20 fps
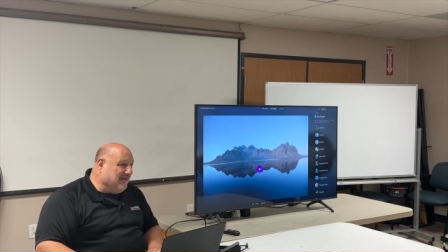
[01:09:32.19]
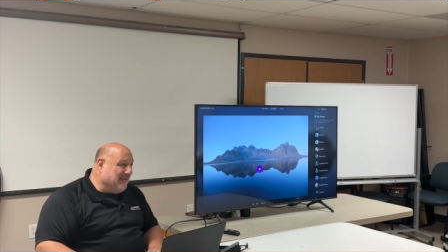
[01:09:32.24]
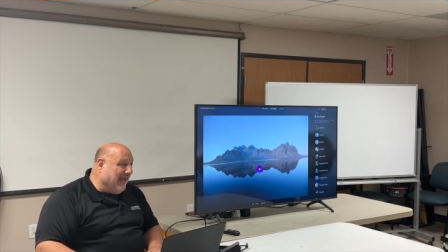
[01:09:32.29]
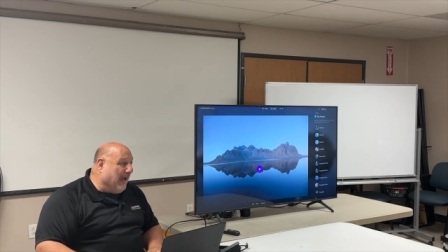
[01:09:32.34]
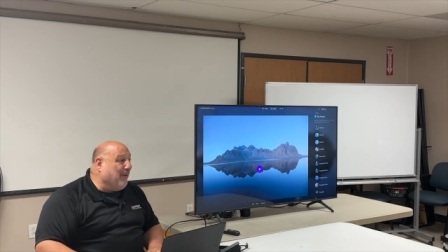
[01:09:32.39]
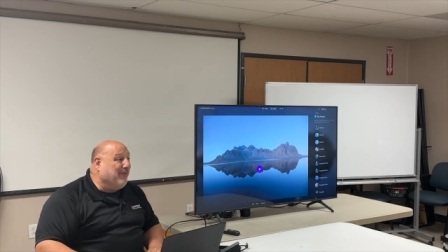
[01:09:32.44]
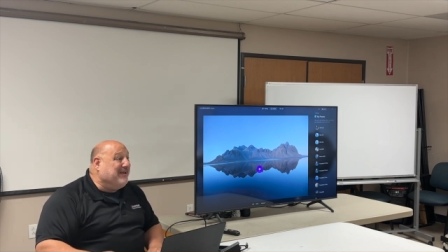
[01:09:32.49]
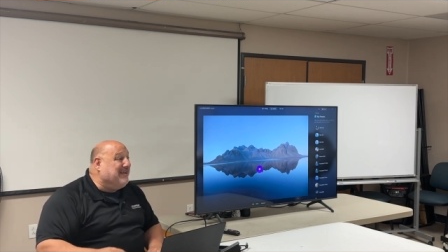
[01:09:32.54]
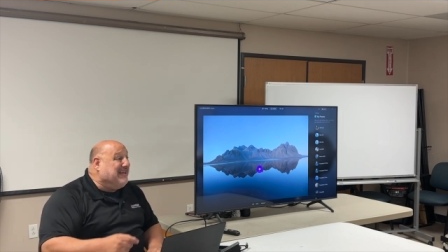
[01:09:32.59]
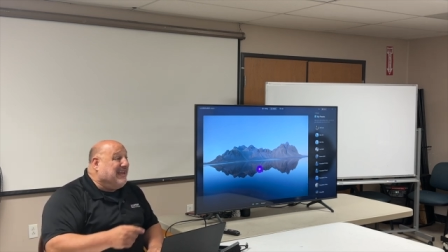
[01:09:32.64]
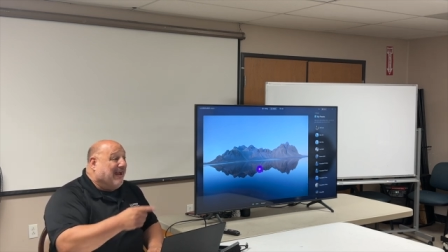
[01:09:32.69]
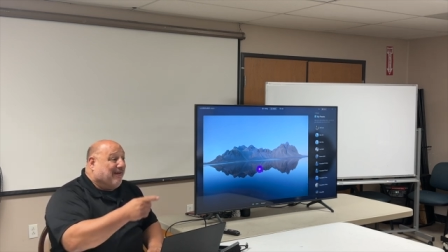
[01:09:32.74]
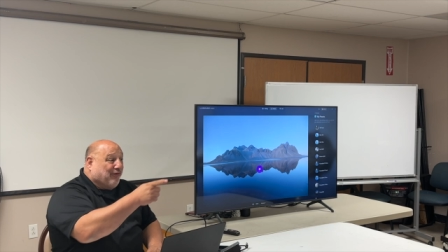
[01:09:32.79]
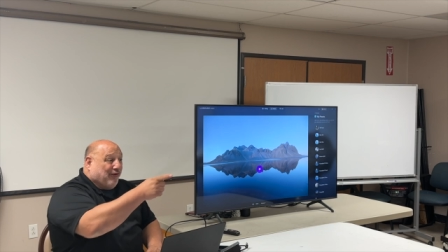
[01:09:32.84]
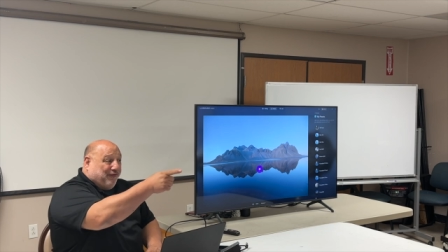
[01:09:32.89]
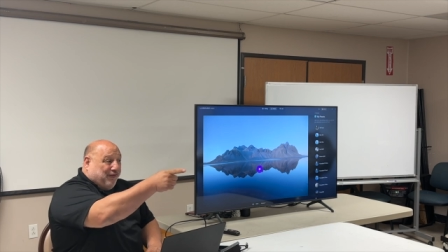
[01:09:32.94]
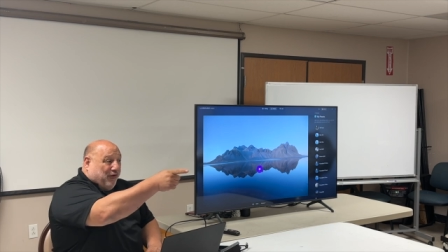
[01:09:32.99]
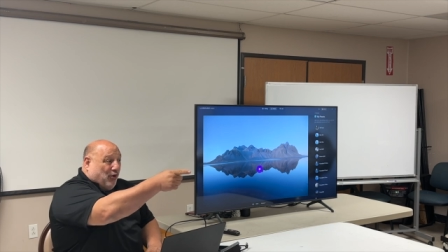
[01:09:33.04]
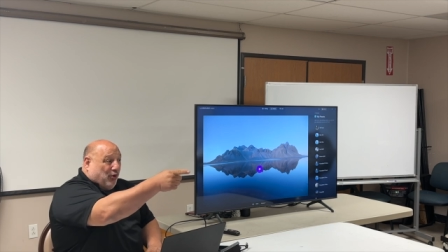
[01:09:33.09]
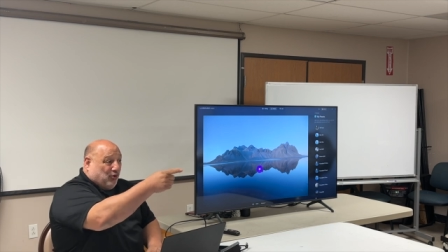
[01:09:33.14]
I would
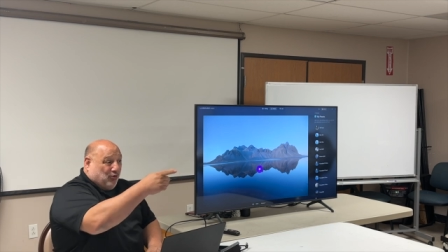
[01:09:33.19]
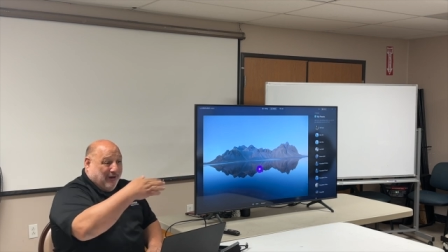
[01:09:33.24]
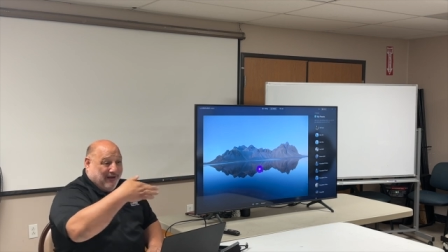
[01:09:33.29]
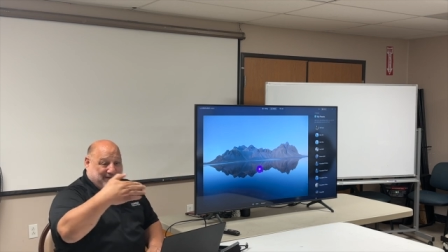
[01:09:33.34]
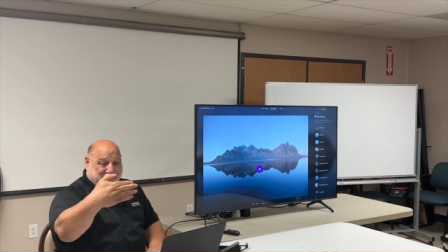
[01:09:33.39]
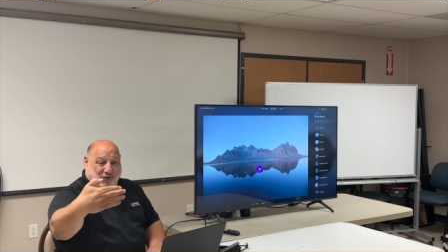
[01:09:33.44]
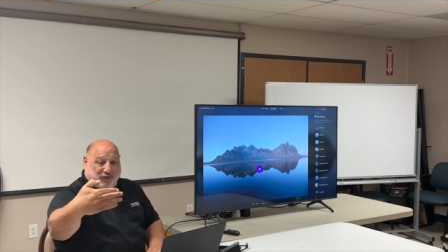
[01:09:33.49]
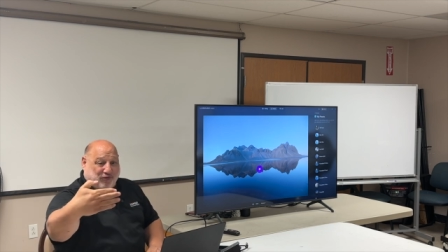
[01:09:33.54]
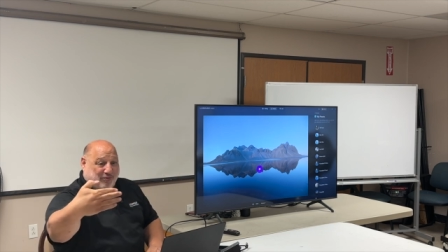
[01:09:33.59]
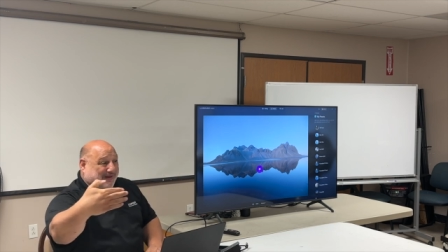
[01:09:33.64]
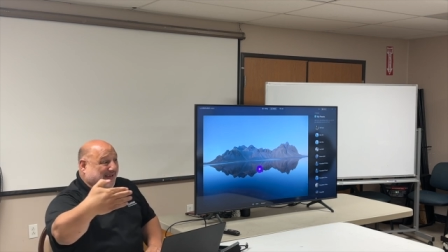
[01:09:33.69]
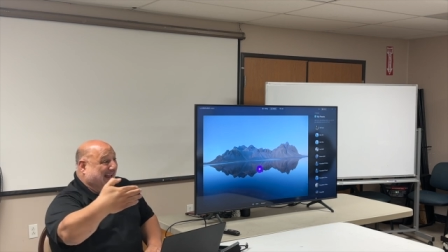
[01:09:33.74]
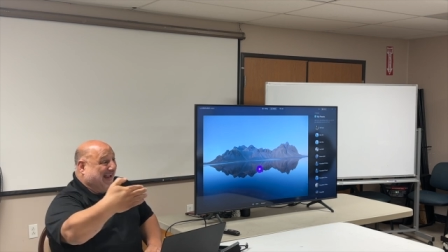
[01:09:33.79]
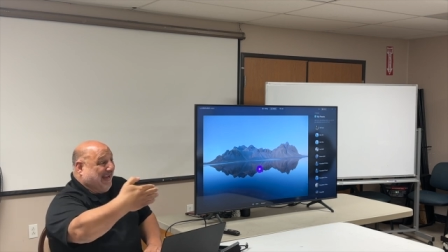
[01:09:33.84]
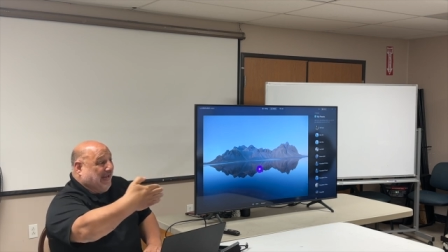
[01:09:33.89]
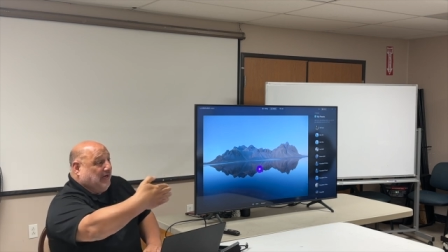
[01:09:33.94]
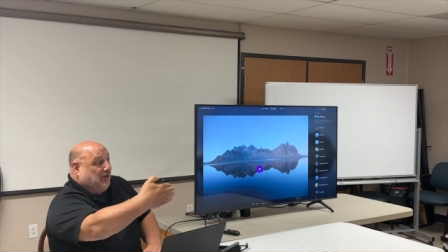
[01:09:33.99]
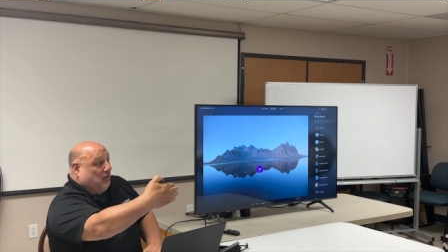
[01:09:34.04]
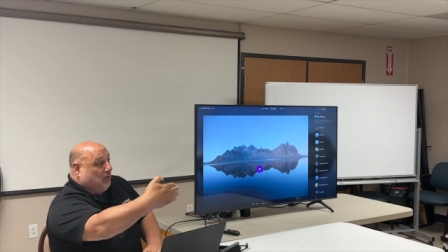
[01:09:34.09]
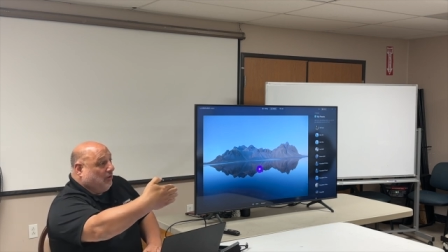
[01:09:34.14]
never photograph you from an
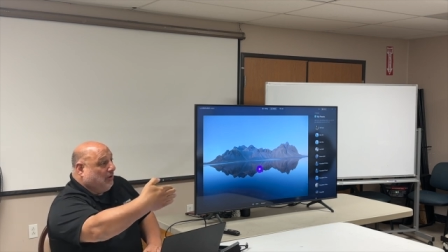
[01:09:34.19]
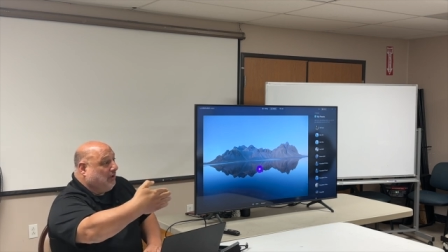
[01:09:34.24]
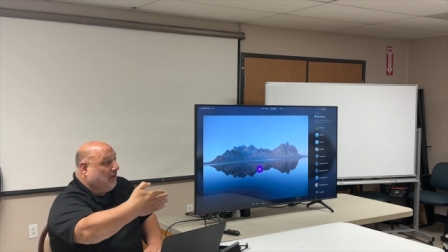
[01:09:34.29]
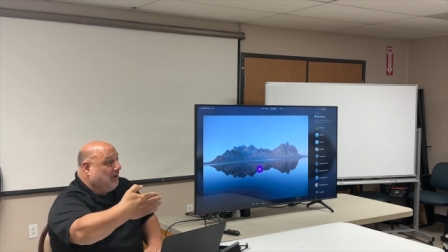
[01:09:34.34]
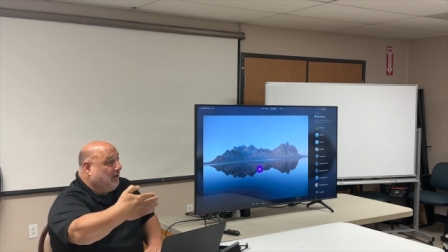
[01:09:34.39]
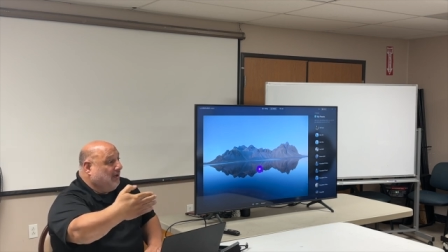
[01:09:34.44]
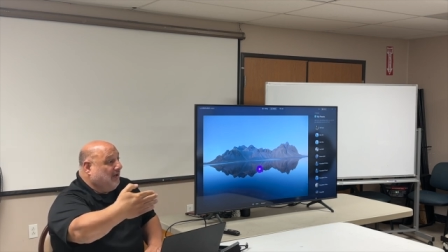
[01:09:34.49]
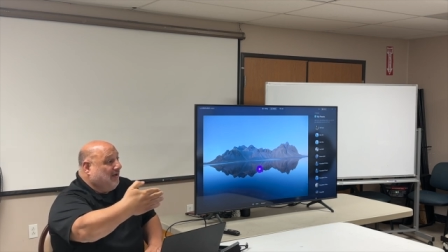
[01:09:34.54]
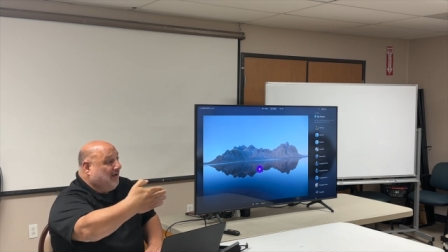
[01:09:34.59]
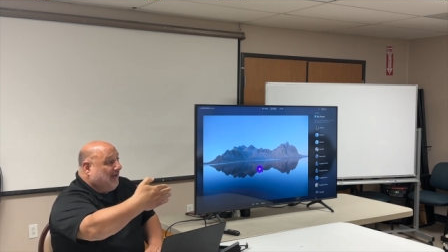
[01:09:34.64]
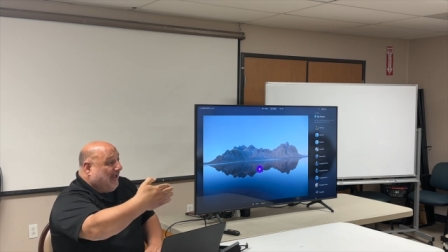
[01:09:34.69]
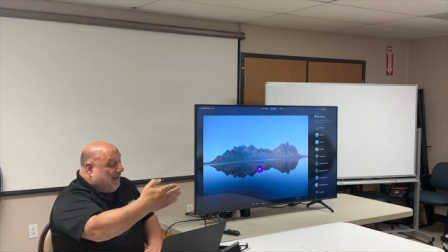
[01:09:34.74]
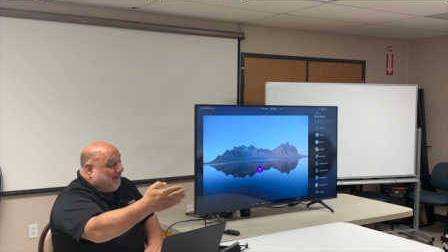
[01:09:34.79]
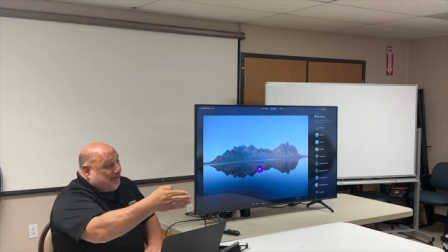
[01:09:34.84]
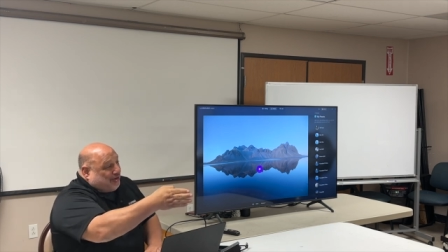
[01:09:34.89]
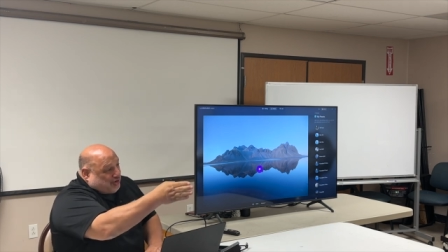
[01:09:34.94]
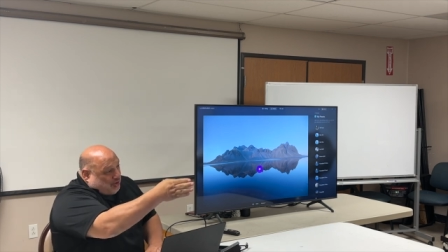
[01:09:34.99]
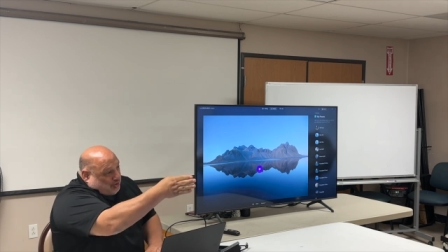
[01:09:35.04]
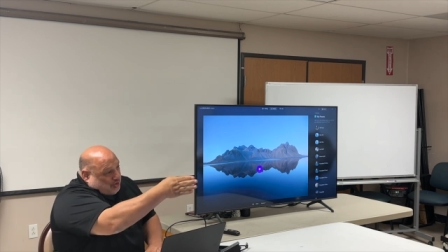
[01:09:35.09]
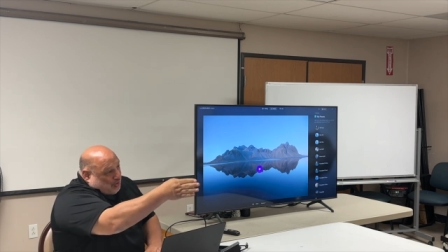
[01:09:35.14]
angle. I'm
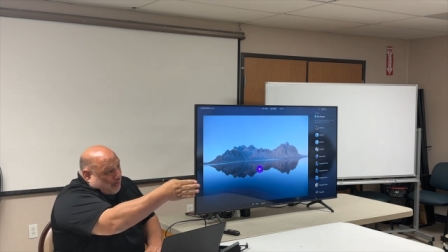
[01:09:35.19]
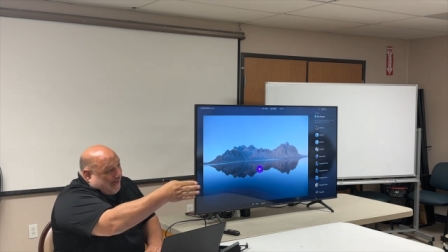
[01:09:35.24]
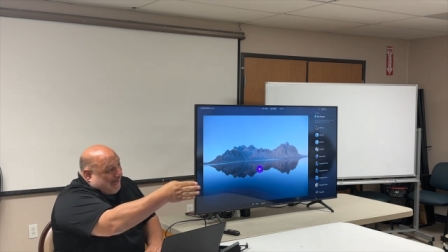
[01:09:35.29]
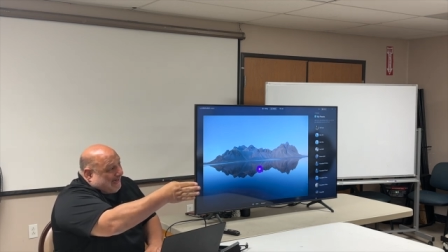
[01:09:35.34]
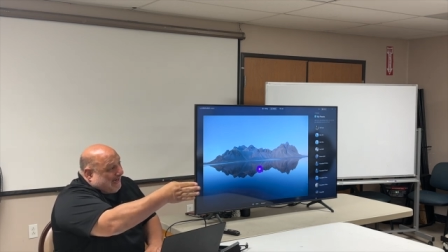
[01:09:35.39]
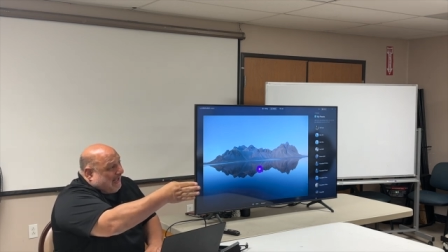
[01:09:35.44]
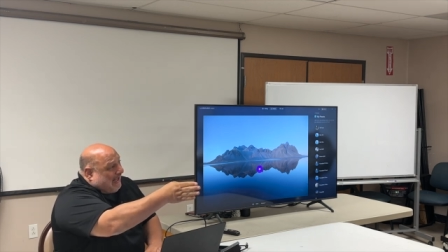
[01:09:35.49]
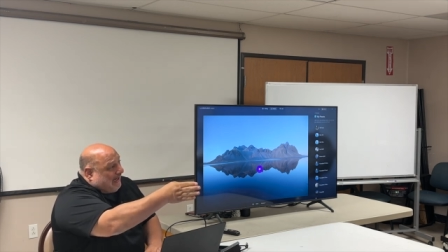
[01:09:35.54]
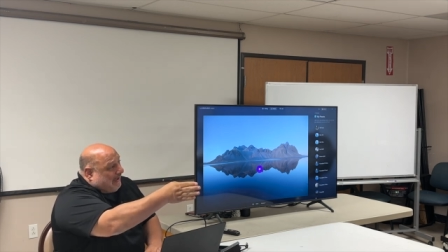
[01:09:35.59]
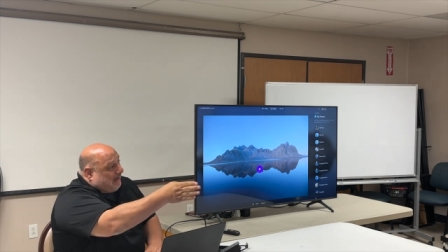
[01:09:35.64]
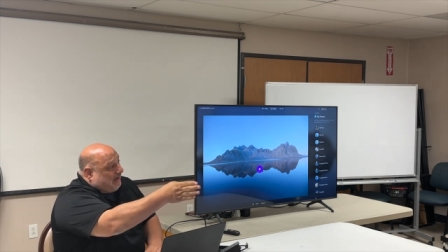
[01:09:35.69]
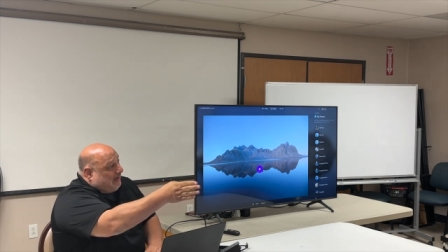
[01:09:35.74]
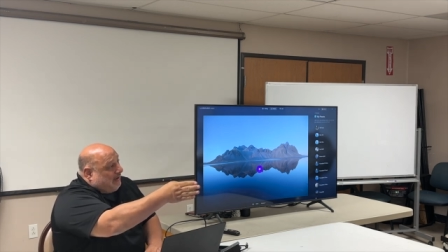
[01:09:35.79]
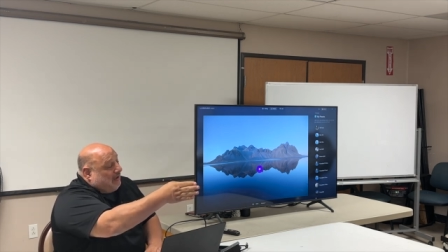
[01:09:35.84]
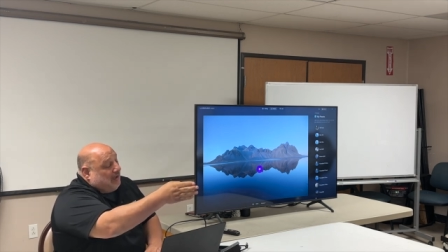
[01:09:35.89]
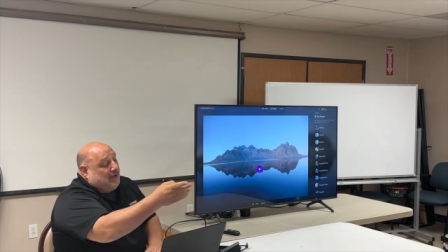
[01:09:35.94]
going to shoot you head on.